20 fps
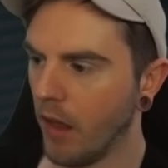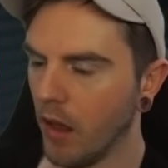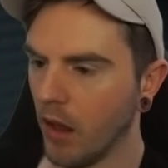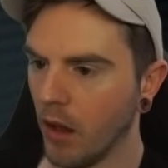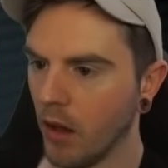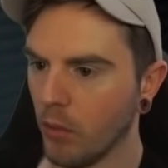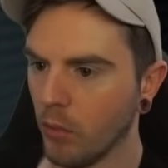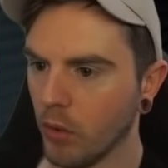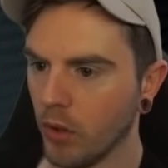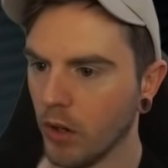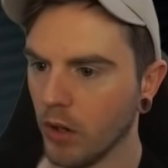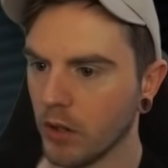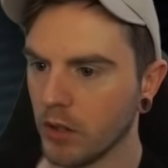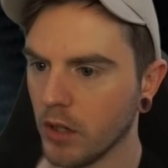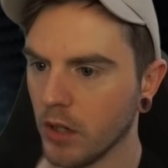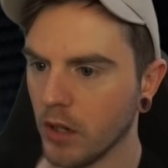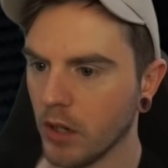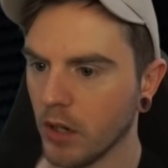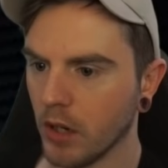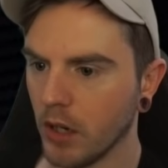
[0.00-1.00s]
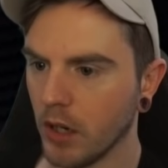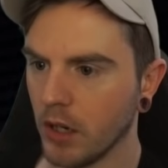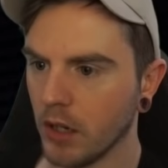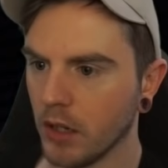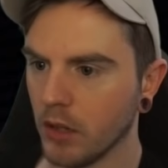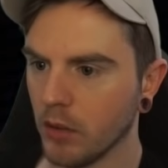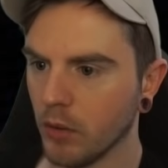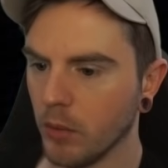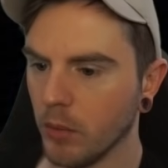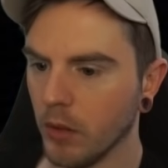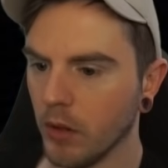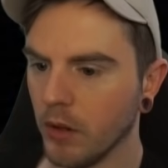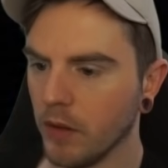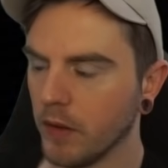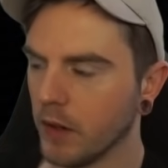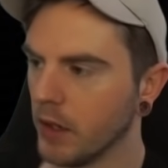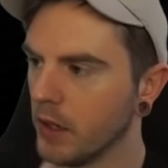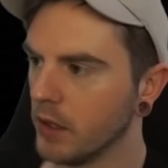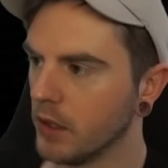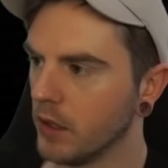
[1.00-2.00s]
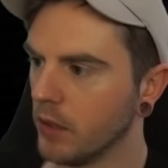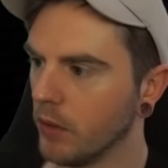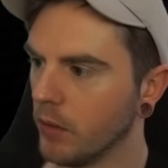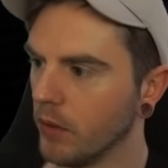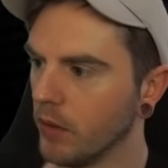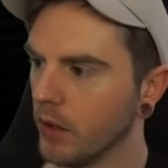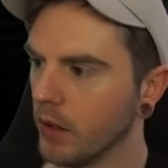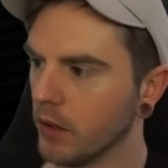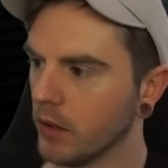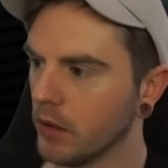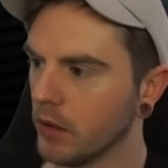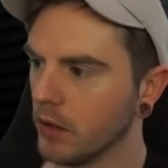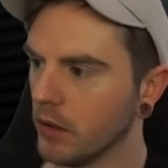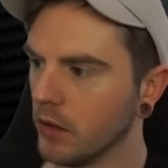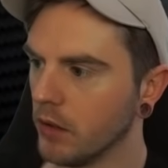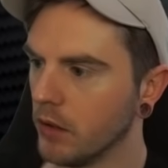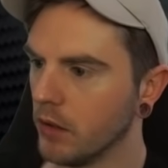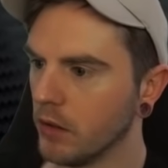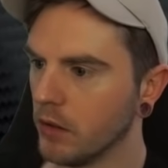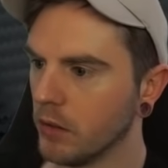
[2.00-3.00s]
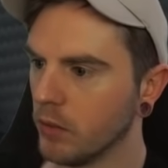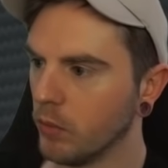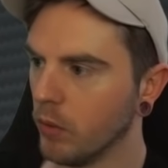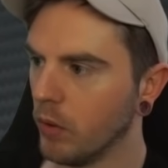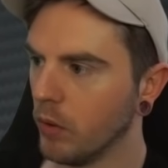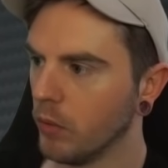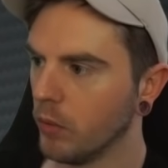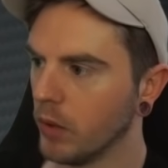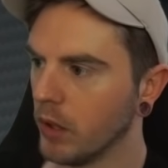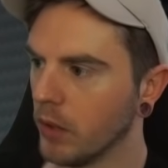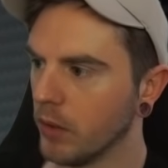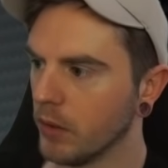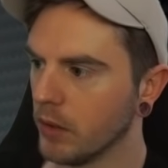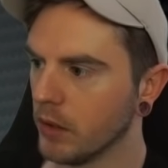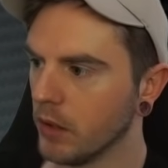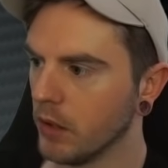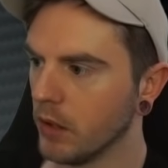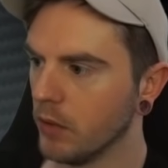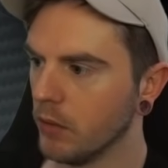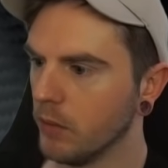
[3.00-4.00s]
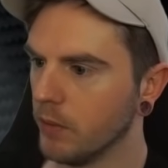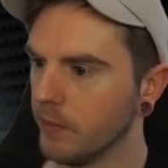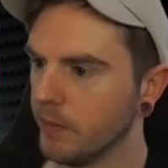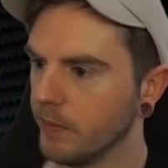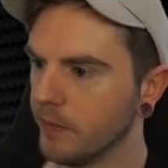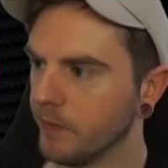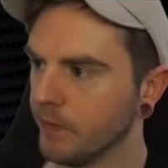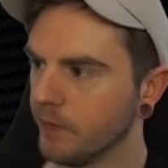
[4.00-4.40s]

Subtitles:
We're not turning our hand into a bluff in case anyone thinks that that's what we're going to do.